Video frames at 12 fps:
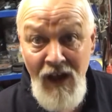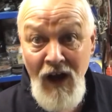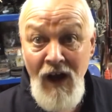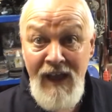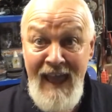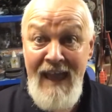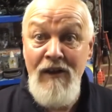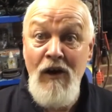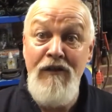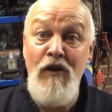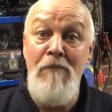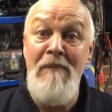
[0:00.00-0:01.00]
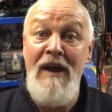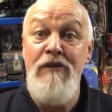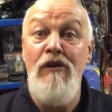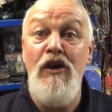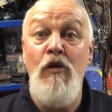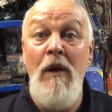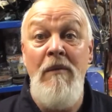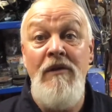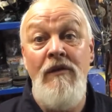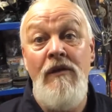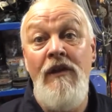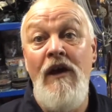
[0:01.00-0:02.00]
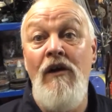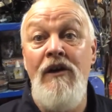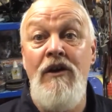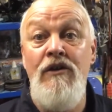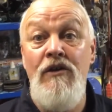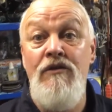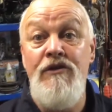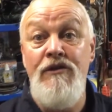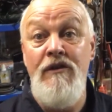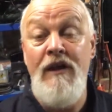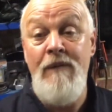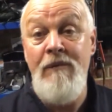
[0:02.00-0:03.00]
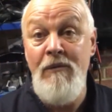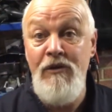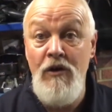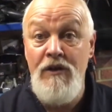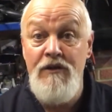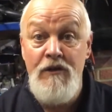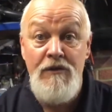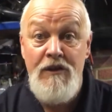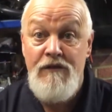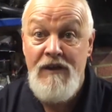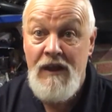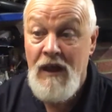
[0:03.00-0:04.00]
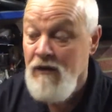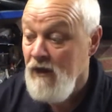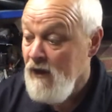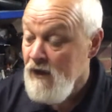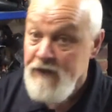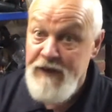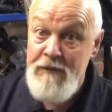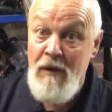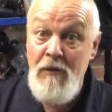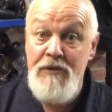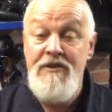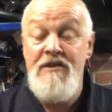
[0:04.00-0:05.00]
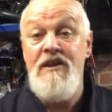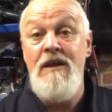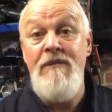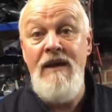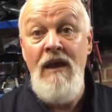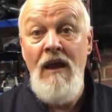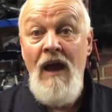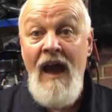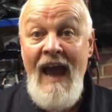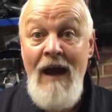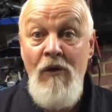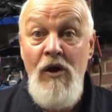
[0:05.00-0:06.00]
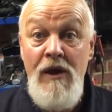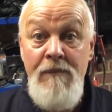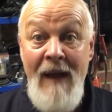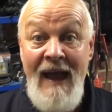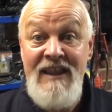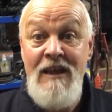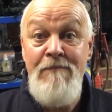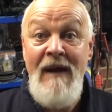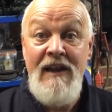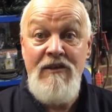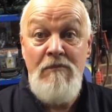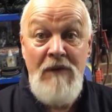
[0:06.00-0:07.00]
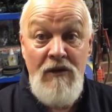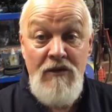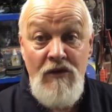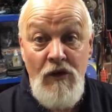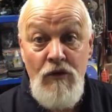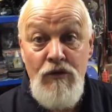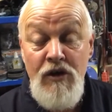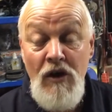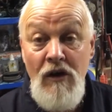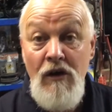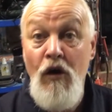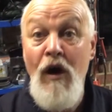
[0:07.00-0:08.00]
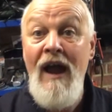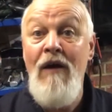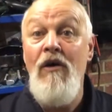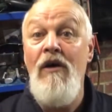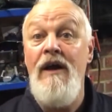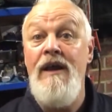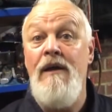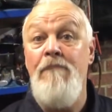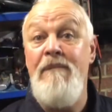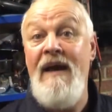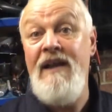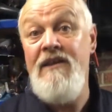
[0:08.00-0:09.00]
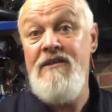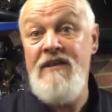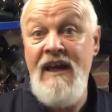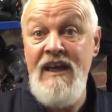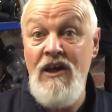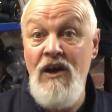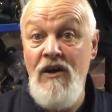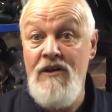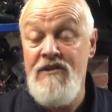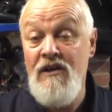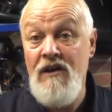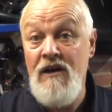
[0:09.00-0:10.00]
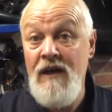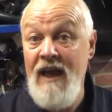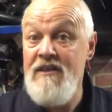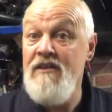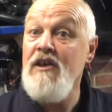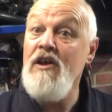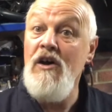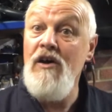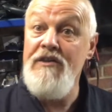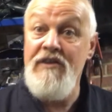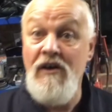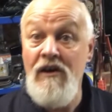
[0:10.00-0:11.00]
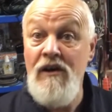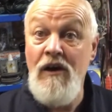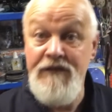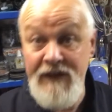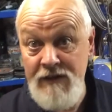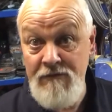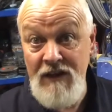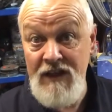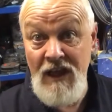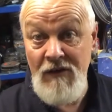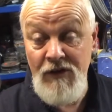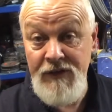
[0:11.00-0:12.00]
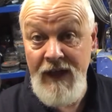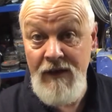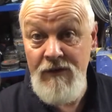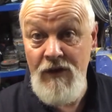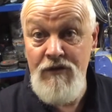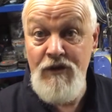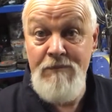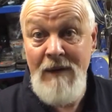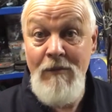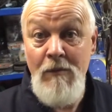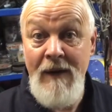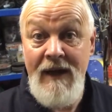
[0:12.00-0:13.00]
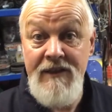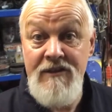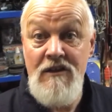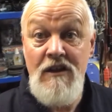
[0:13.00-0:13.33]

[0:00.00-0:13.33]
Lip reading: Oh, again, I've got manual equipment that I can use to do that, but we're not going to do it in this video. If anyone wants to see me how I actually balance a motorcycle tyre or how I balance a car tyre, actually the car tyre, I've done a video on that using a bubble balancer.